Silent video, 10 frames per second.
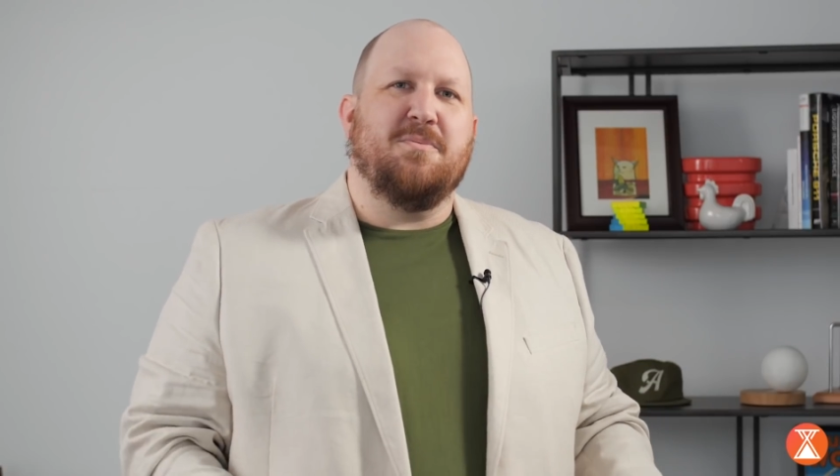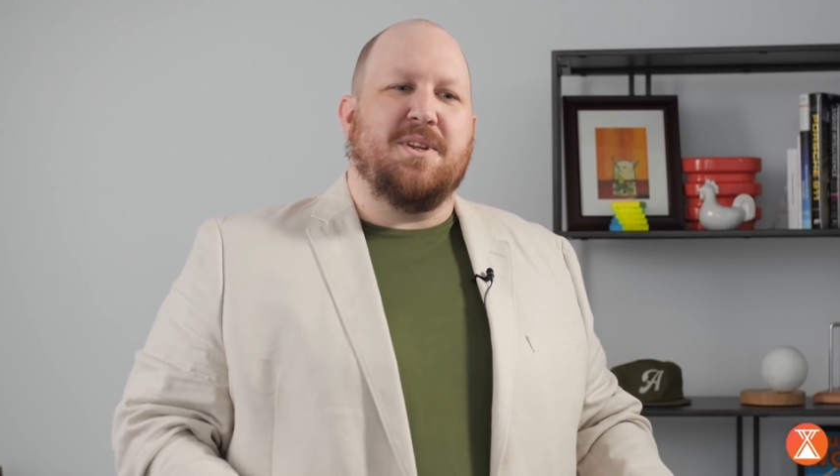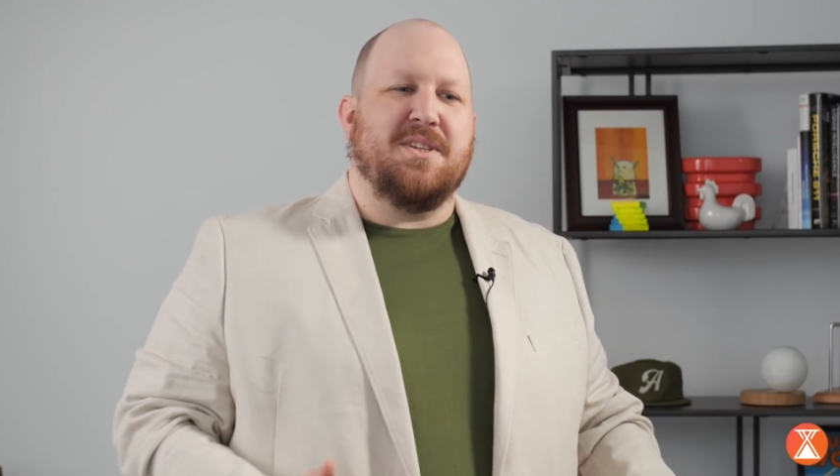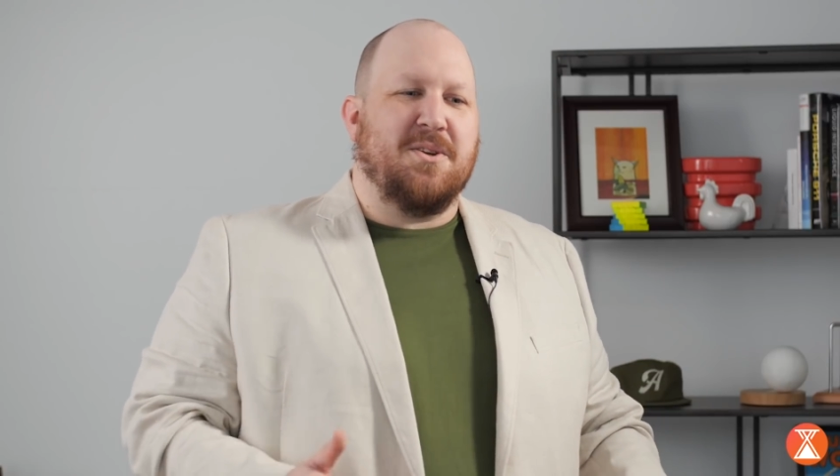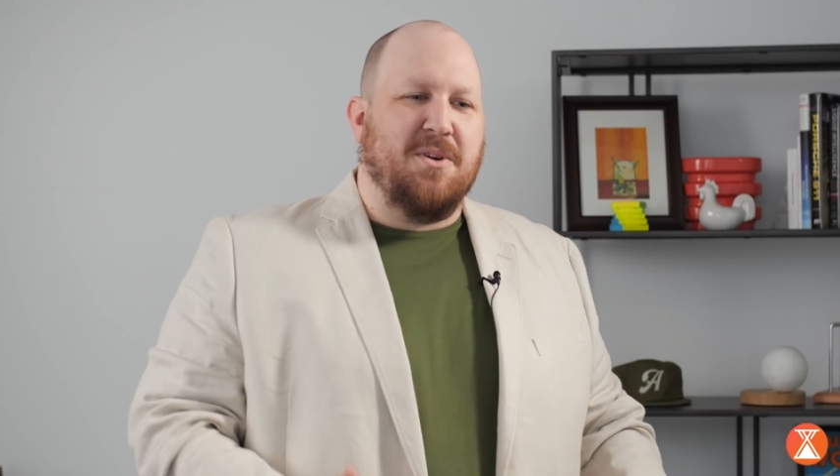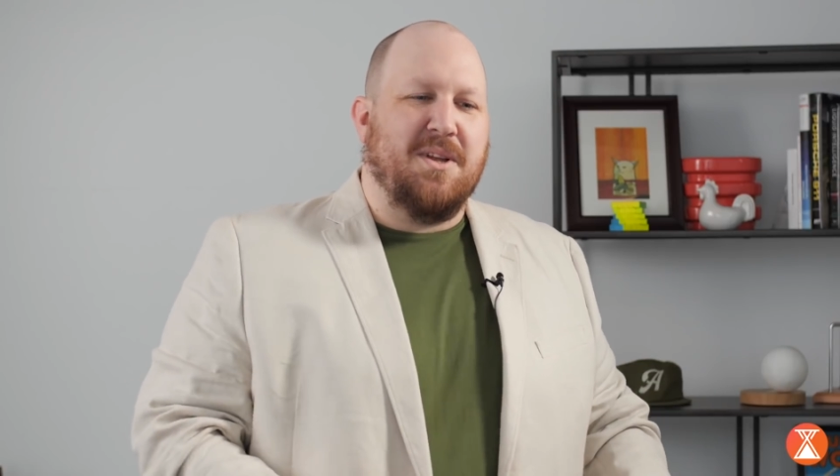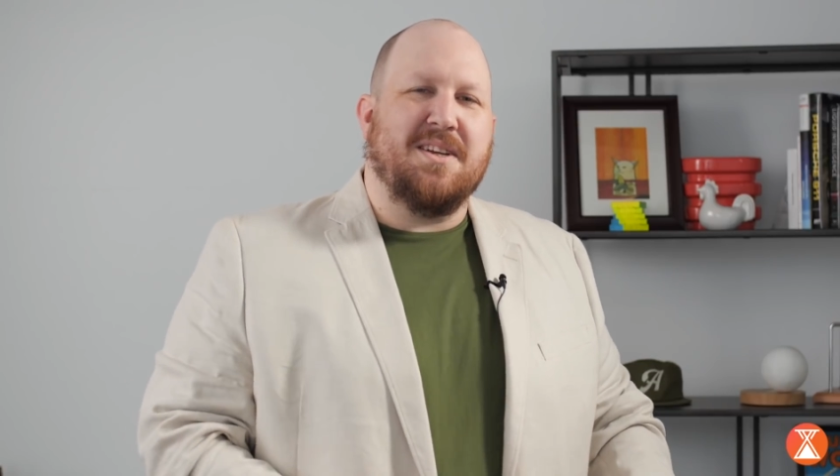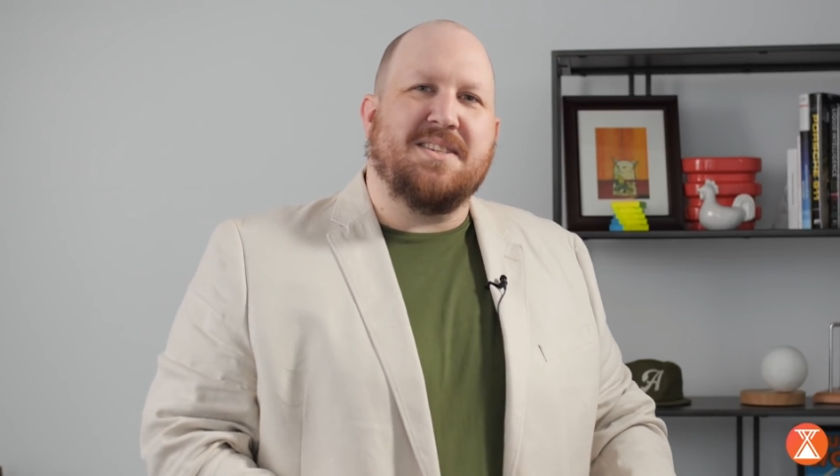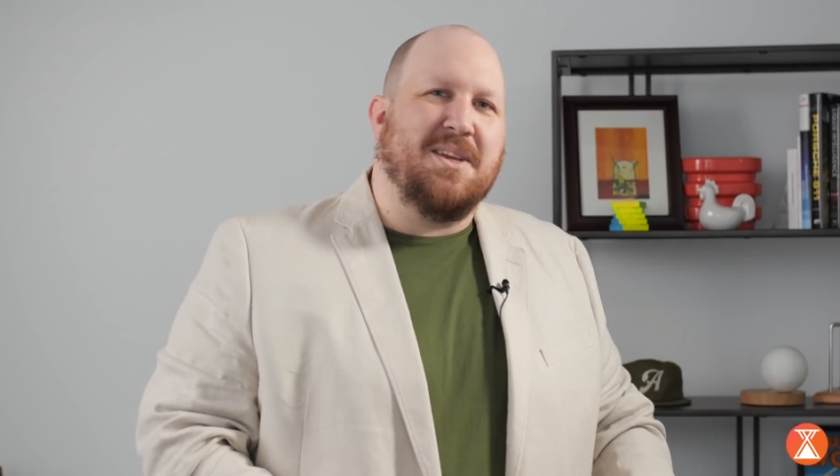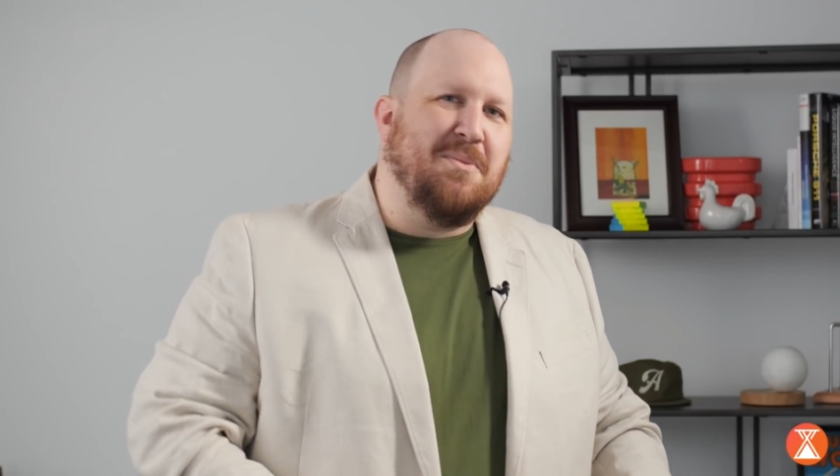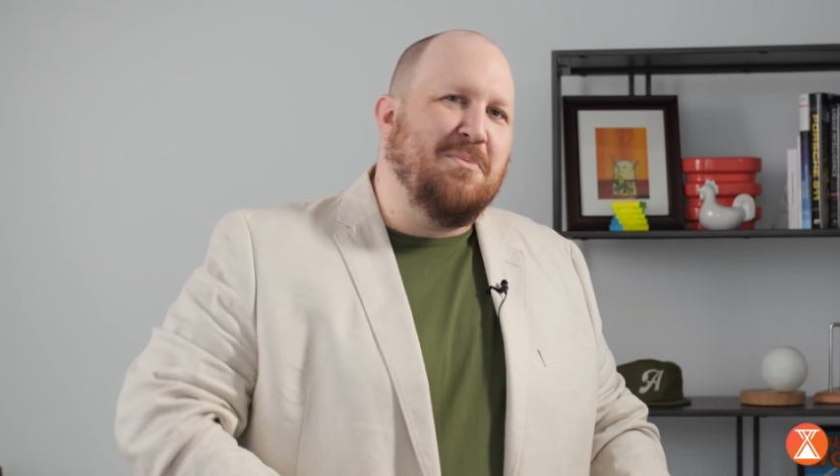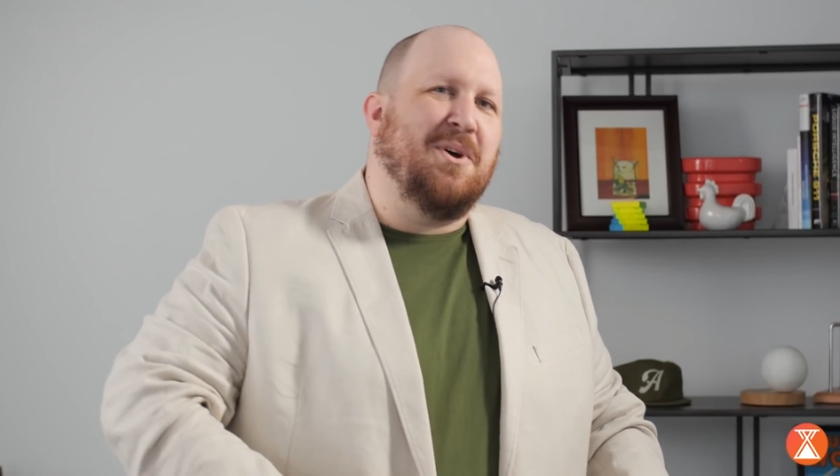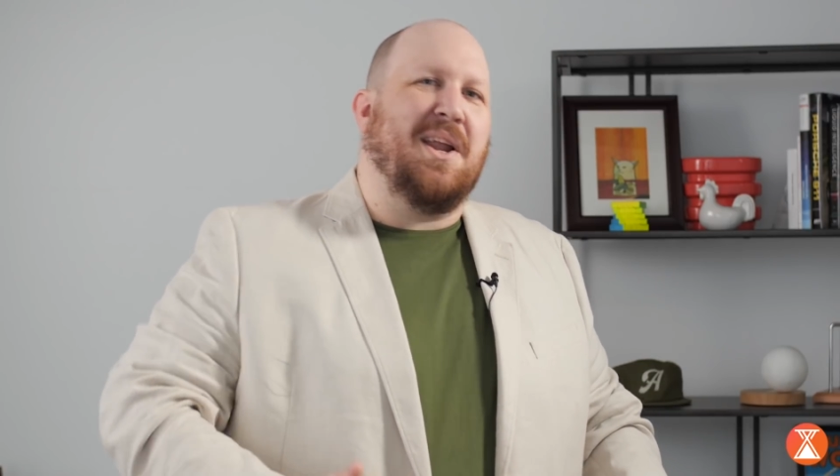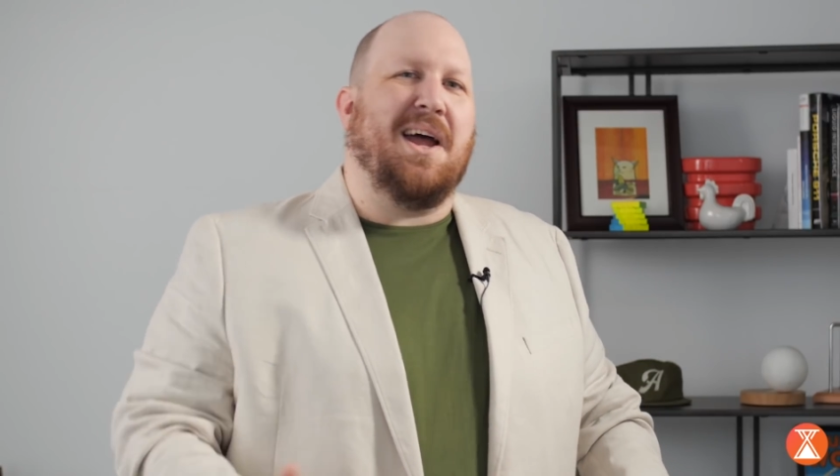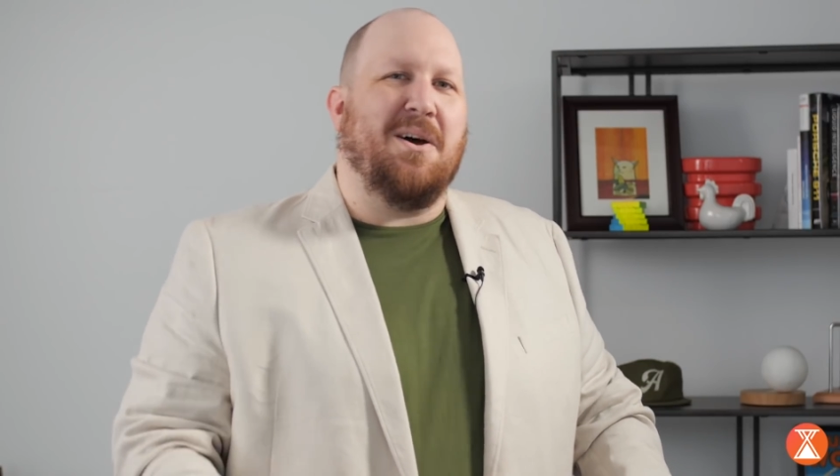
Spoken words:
but it's great because they can put